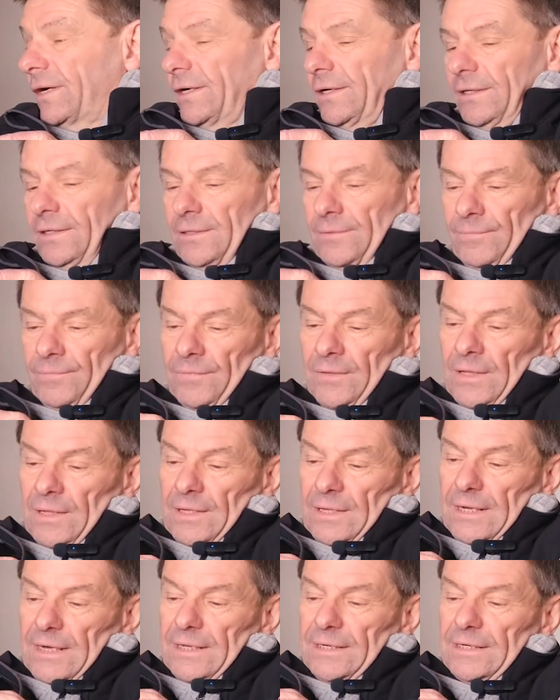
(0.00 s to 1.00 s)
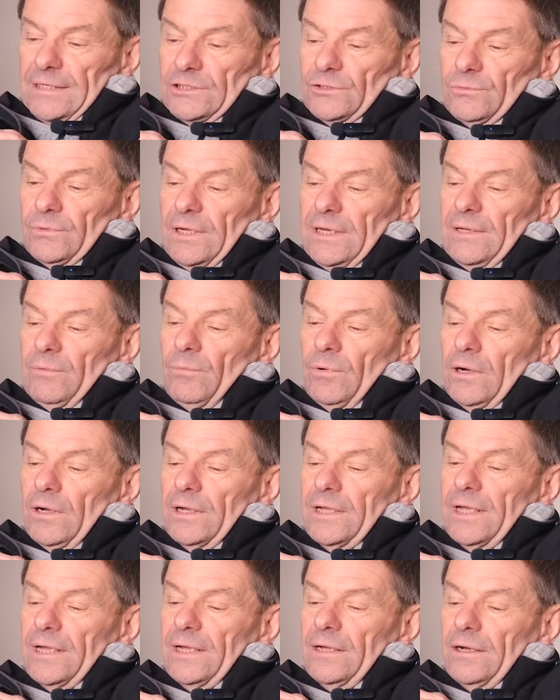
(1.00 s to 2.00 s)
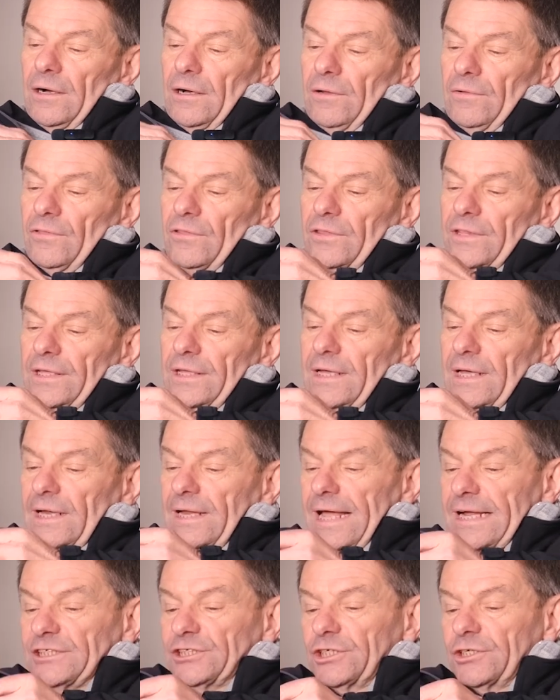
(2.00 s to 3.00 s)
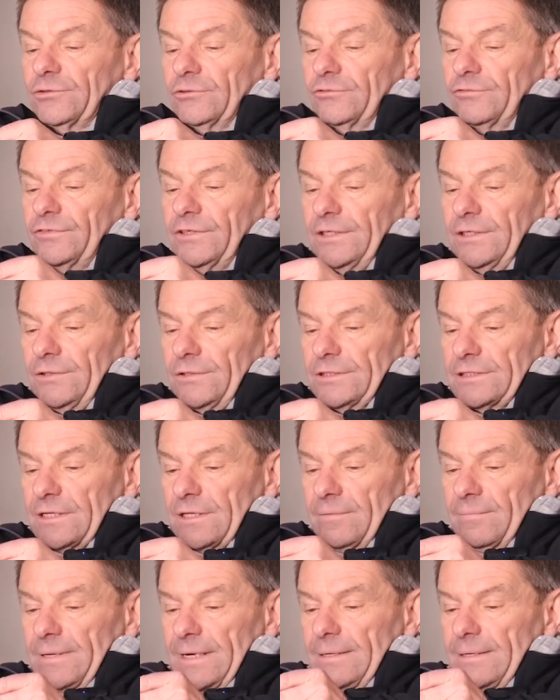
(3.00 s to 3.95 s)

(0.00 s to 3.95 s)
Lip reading: And it's really working on the electrical field. So the